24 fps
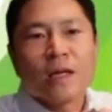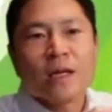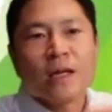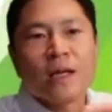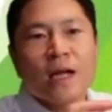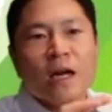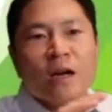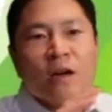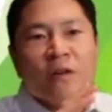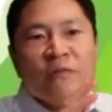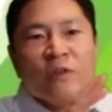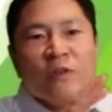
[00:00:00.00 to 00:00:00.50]

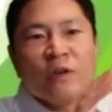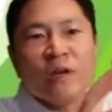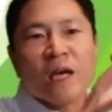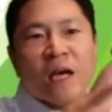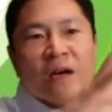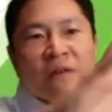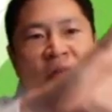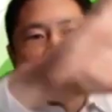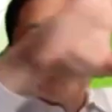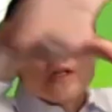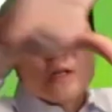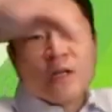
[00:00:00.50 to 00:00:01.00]
Now, if you
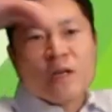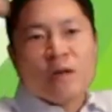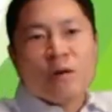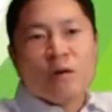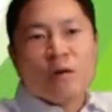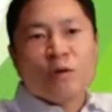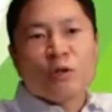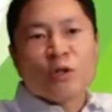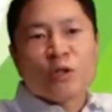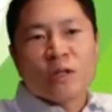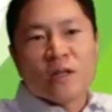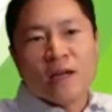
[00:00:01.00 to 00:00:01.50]
have a
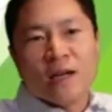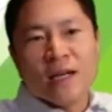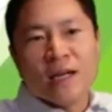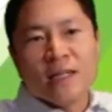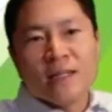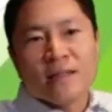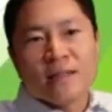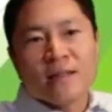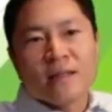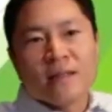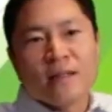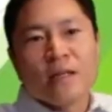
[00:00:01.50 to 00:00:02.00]
huge
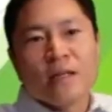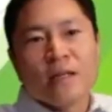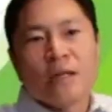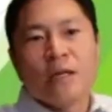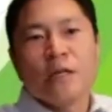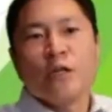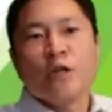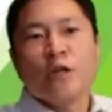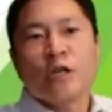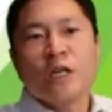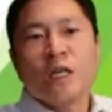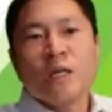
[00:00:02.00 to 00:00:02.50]
light,
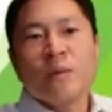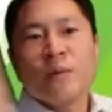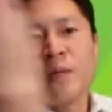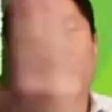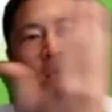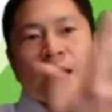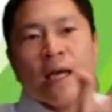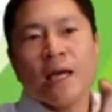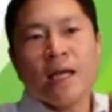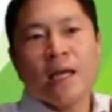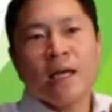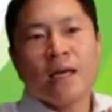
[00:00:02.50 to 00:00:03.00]
you're going to be
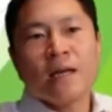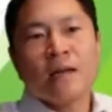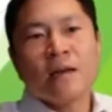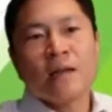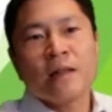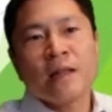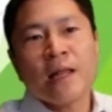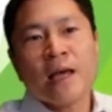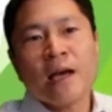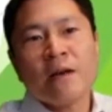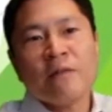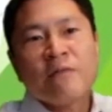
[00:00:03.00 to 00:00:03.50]

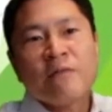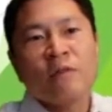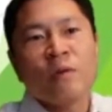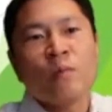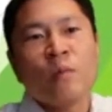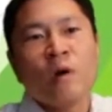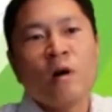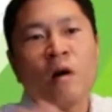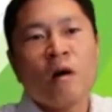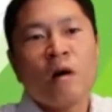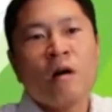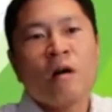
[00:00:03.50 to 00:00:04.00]
hitting that
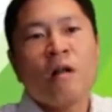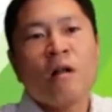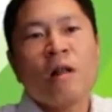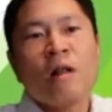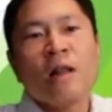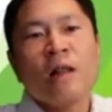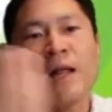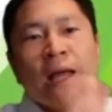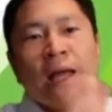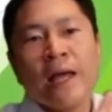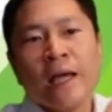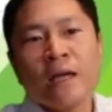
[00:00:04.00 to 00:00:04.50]
from
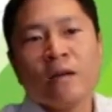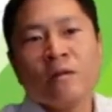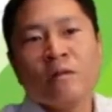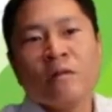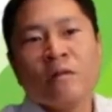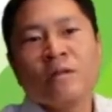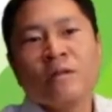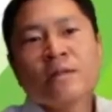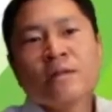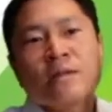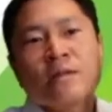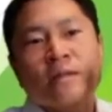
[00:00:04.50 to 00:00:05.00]
all
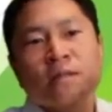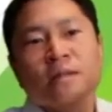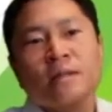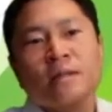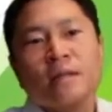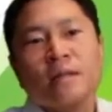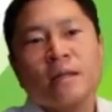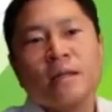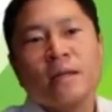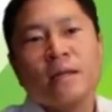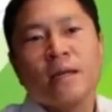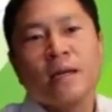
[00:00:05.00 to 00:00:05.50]
angles,
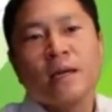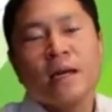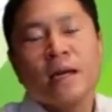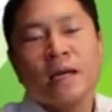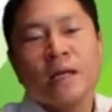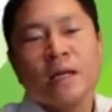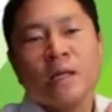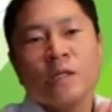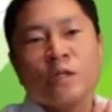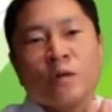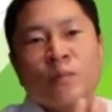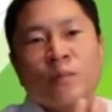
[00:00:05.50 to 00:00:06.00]

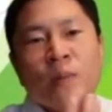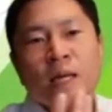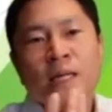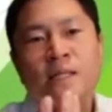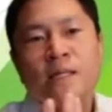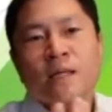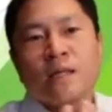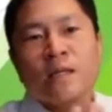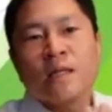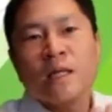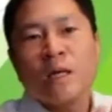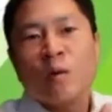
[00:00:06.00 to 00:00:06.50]
and so
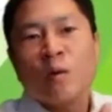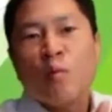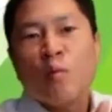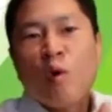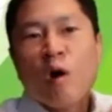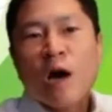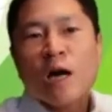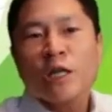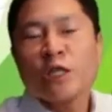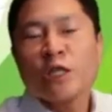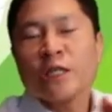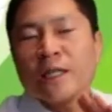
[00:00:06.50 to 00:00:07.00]
basically
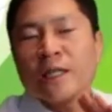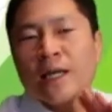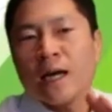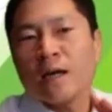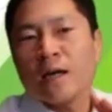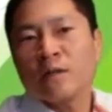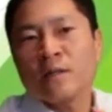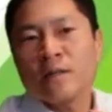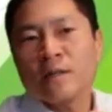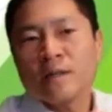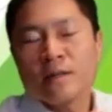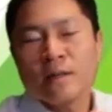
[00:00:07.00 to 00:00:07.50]
washing
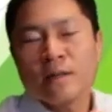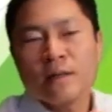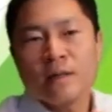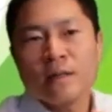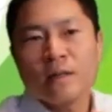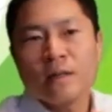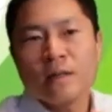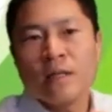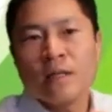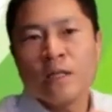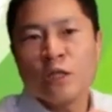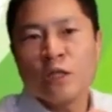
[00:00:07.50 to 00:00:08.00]
out
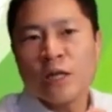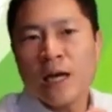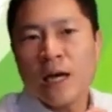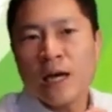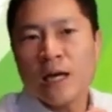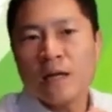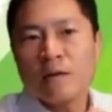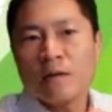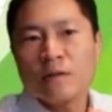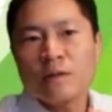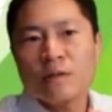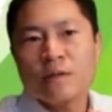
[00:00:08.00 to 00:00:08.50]
the
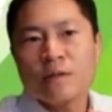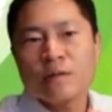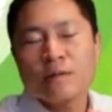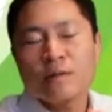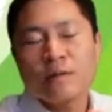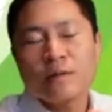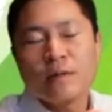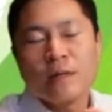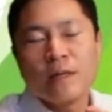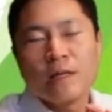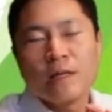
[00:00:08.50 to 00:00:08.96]
shadows.